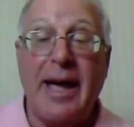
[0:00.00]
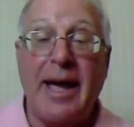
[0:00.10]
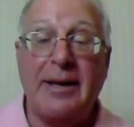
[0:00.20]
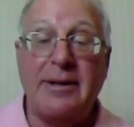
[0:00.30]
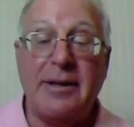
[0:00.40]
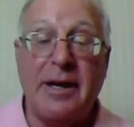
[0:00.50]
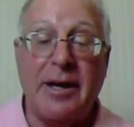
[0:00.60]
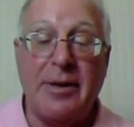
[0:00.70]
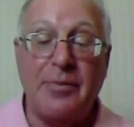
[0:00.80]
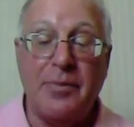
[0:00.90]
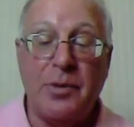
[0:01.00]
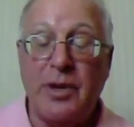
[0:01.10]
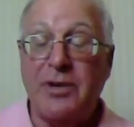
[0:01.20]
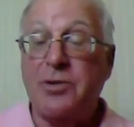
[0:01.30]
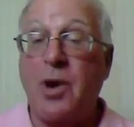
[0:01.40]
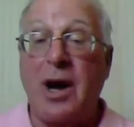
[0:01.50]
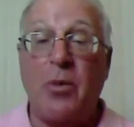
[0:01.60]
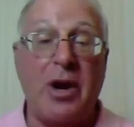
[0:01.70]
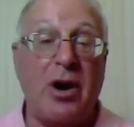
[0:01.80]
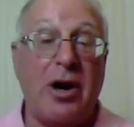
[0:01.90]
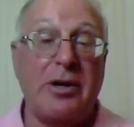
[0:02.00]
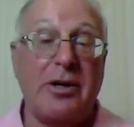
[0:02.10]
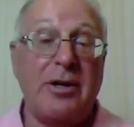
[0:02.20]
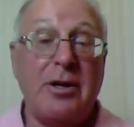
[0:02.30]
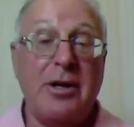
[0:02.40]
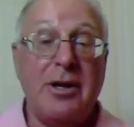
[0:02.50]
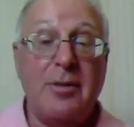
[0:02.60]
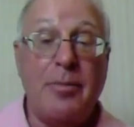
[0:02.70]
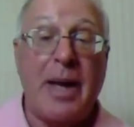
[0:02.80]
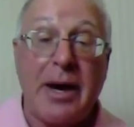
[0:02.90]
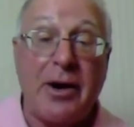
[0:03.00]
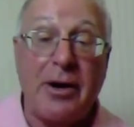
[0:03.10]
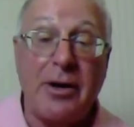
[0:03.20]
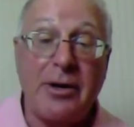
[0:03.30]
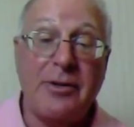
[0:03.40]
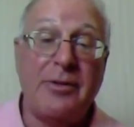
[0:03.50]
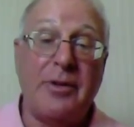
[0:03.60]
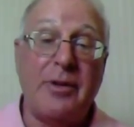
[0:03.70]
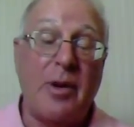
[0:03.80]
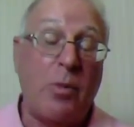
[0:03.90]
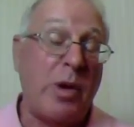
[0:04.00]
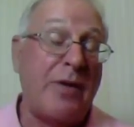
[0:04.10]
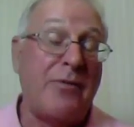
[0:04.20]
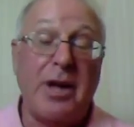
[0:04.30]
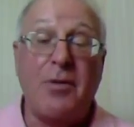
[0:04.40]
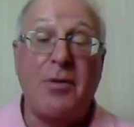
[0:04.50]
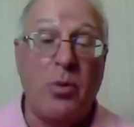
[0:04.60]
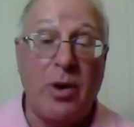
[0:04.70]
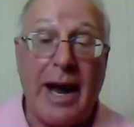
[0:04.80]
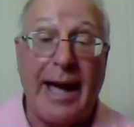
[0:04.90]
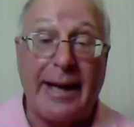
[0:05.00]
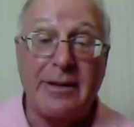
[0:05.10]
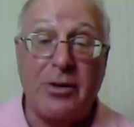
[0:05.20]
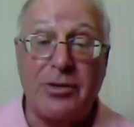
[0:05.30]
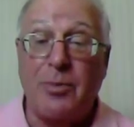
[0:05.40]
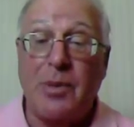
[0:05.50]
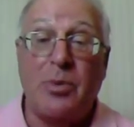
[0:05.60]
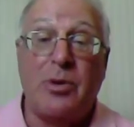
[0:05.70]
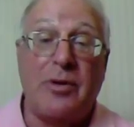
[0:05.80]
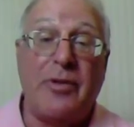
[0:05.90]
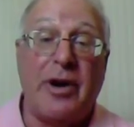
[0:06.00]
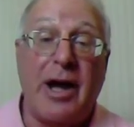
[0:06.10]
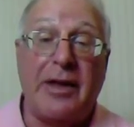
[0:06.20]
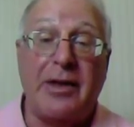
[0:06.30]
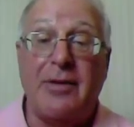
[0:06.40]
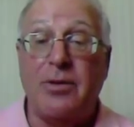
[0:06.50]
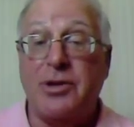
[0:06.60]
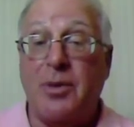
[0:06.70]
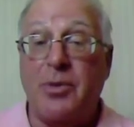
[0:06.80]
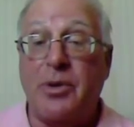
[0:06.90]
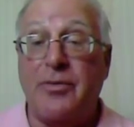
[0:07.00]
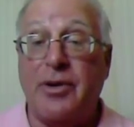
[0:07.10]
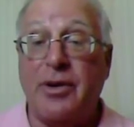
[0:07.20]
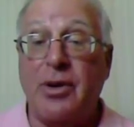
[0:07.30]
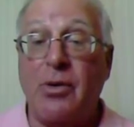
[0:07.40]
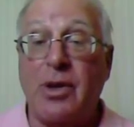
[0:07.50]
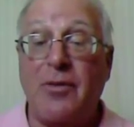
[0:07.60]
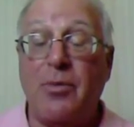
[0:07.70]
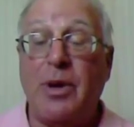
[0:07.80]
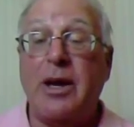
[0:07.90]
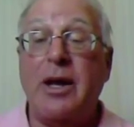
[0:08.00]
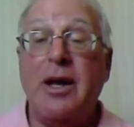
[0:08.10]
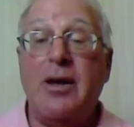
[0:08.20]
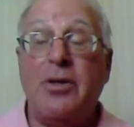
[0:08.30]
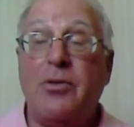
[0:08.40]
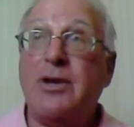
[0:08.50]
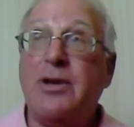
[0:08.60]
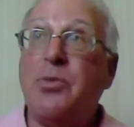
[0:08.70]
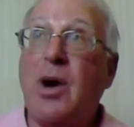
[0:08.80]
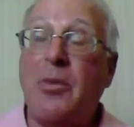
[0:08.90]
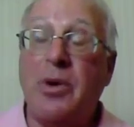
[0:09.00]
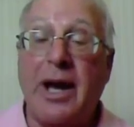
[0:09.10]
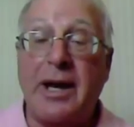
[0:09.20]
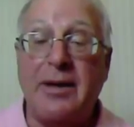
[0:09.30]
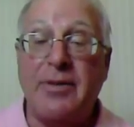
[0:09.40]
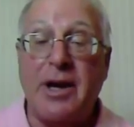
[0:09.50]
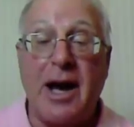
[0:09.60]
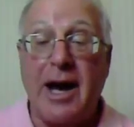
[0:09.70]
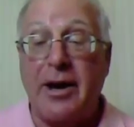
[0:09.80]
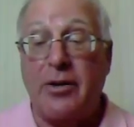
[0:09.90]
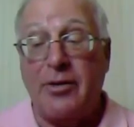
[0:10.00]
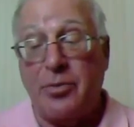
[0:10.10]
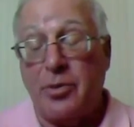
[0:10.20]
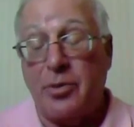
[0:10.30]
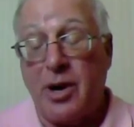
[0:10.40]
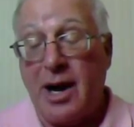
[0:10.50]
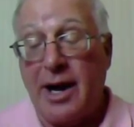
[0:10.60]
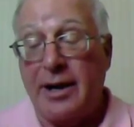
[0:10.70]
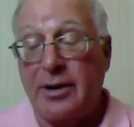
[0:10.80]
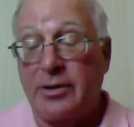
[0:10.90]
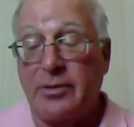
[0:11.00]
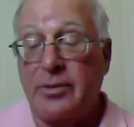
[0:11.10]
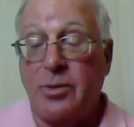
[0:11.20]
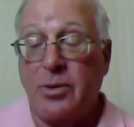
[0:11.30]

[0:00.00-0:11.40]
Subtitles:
And the reason why we aren't better, whatever level we're at, some people are at a very high level, some are at a very low level, but the reason why we're not even higher if we're high, or